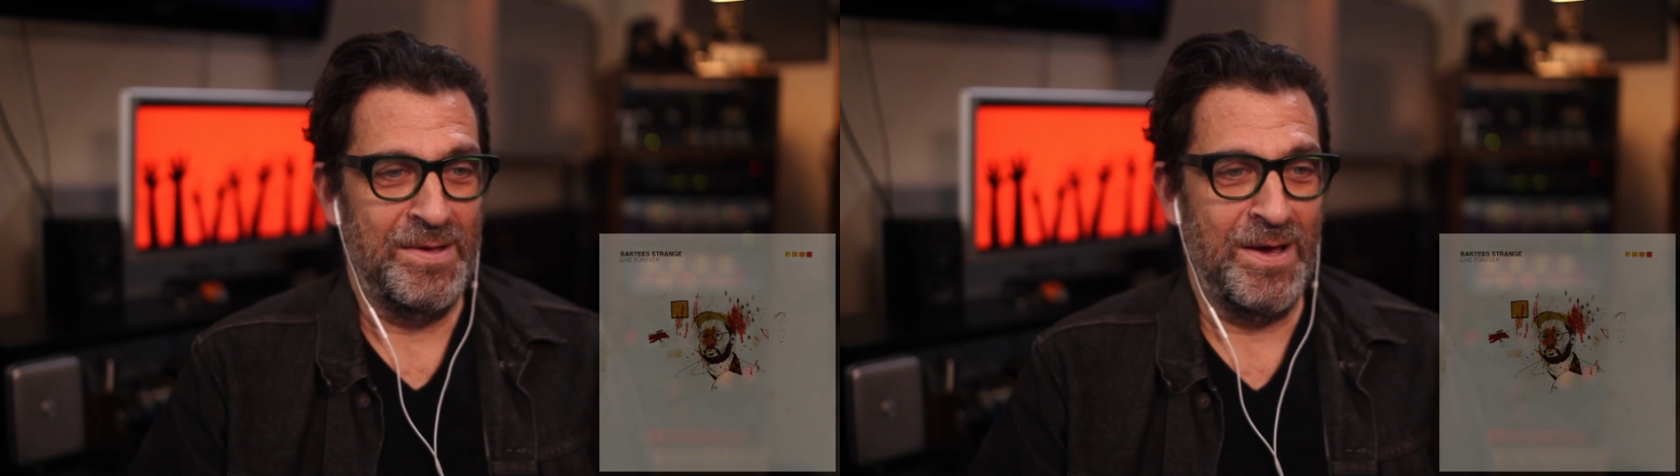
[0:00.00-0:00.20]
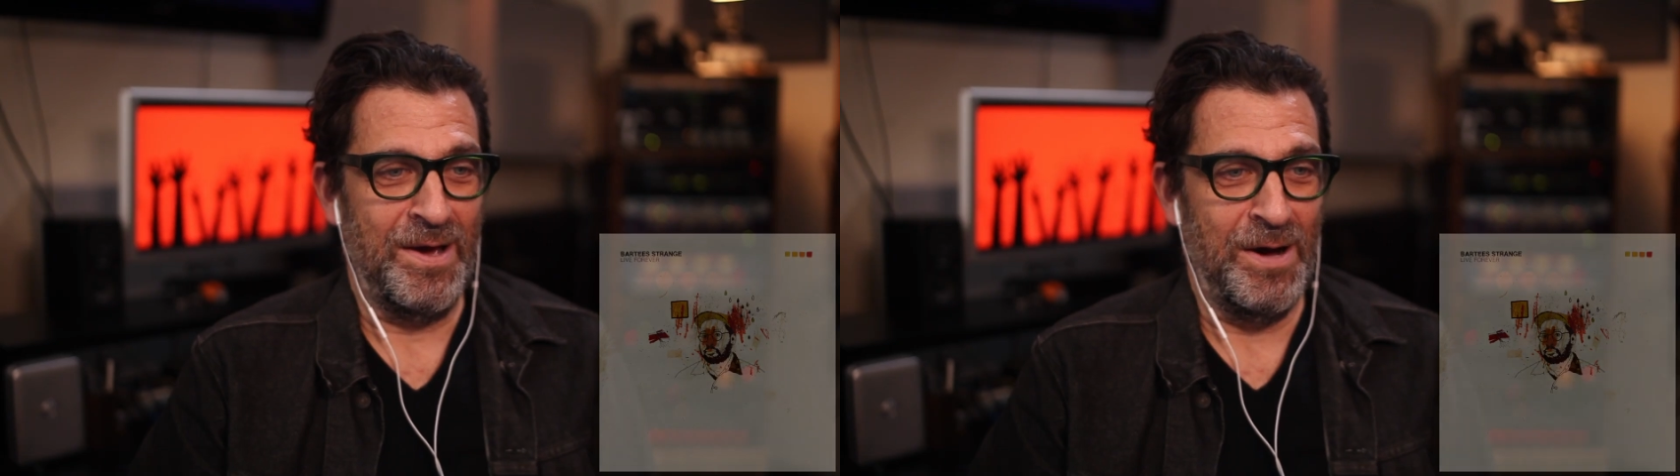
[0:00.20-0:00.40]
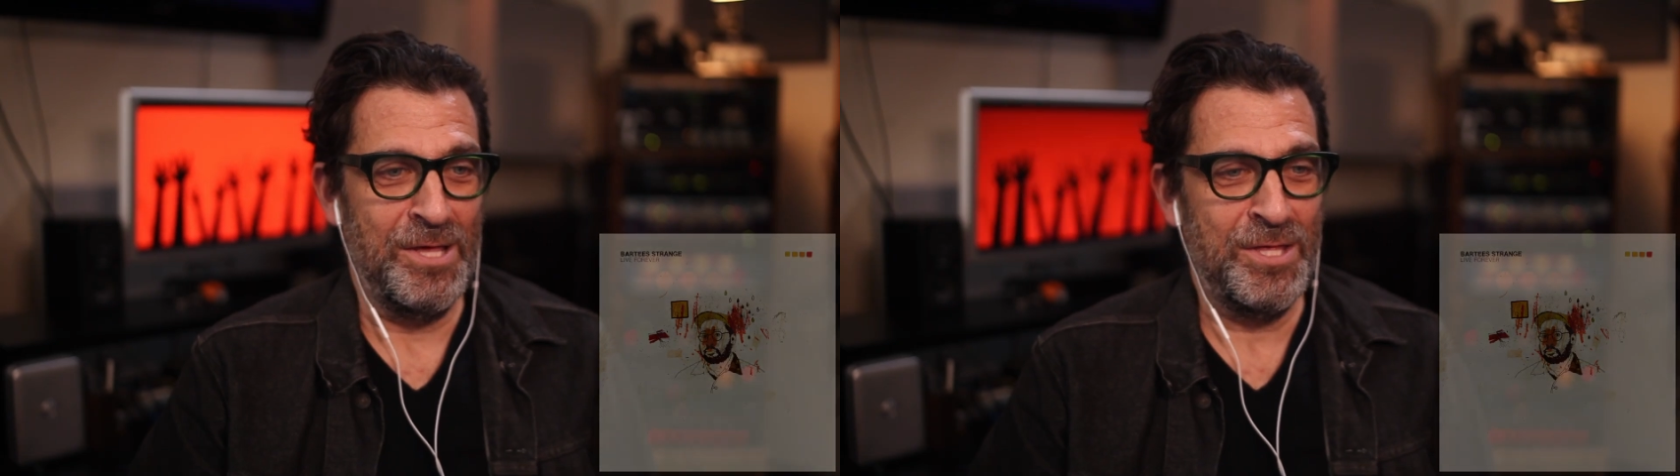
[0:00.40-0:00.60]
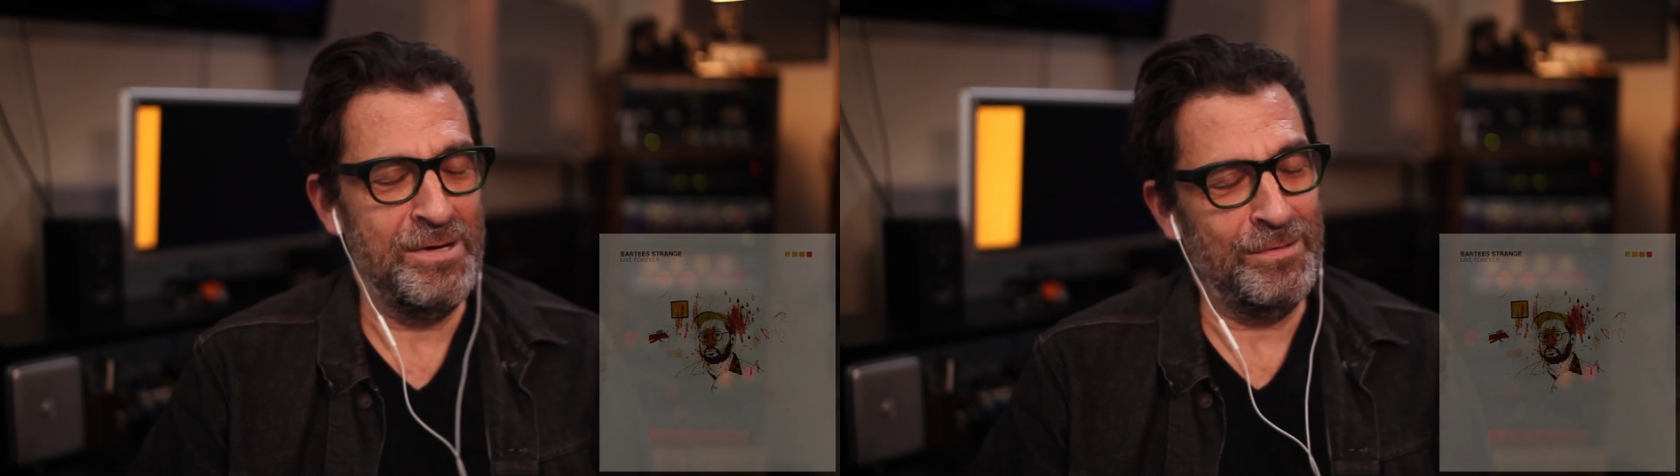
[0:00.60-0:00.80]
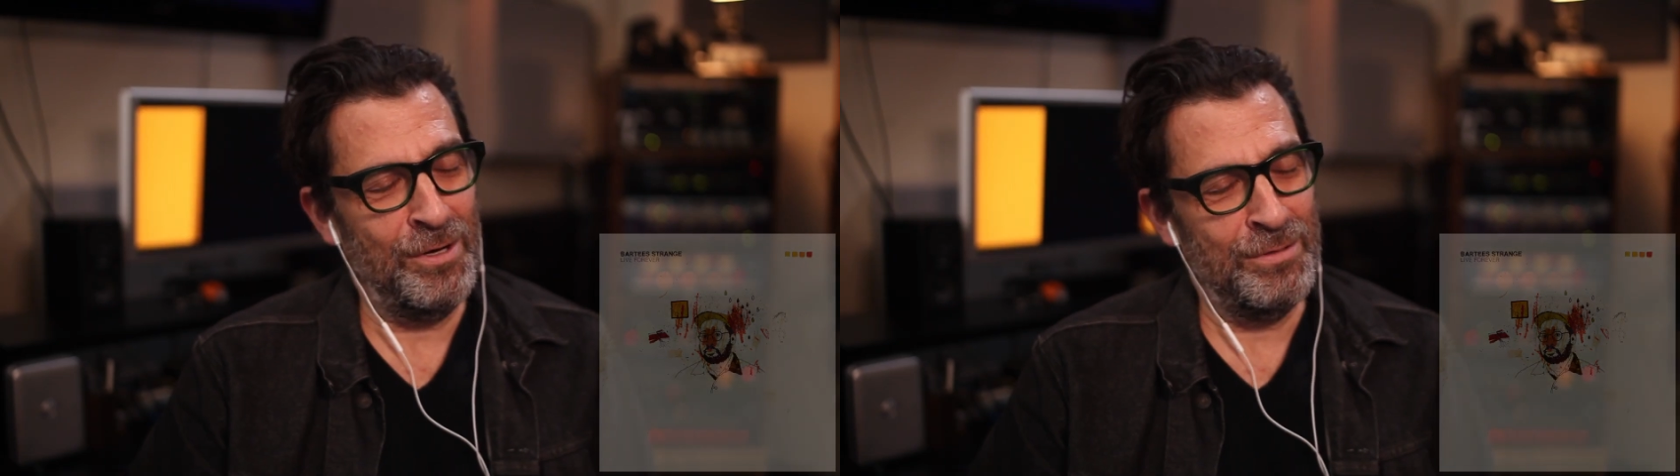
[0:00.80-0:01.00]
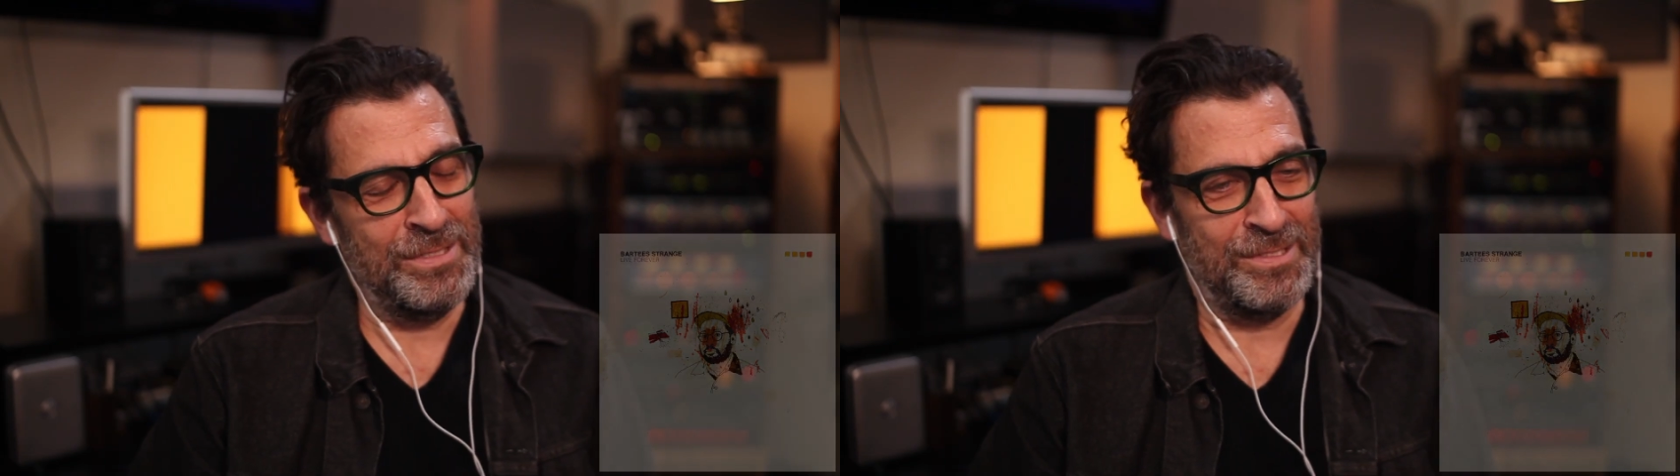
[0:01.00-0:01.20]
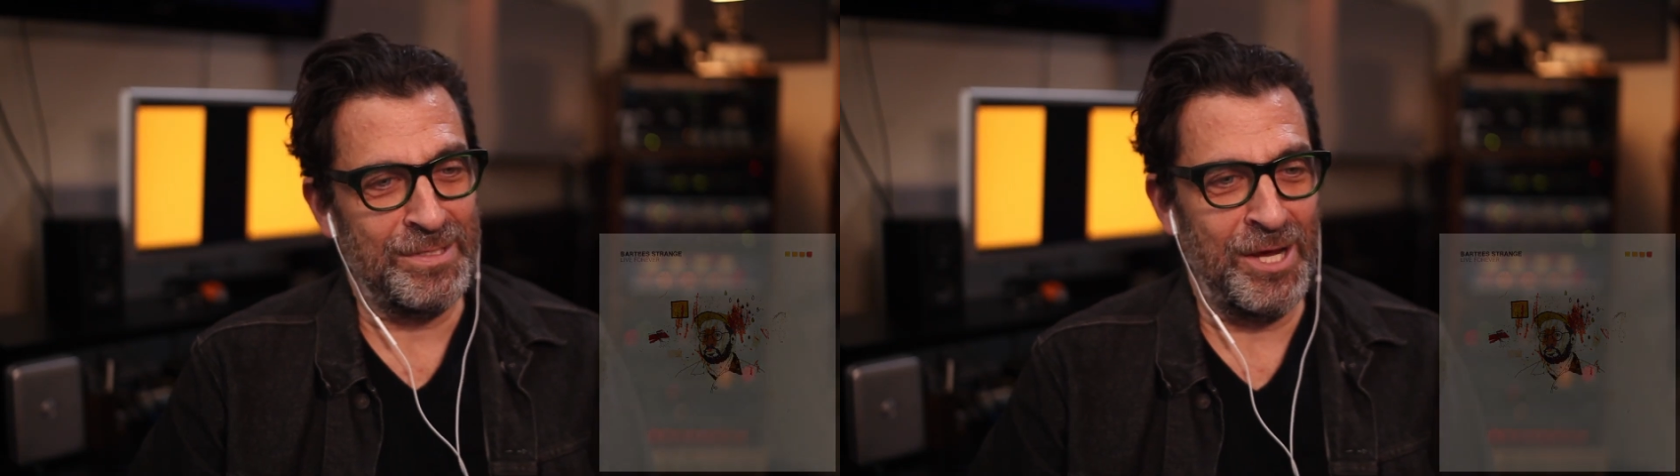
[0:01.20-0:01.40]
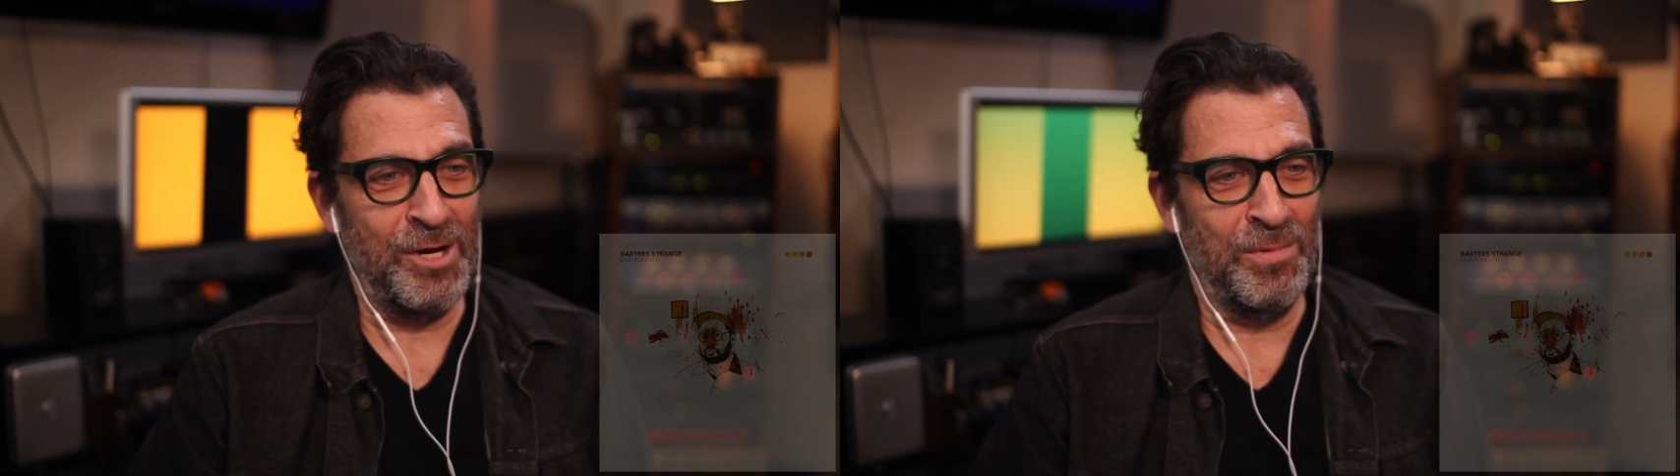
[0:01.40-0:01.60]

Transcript: yeah. I think though it's like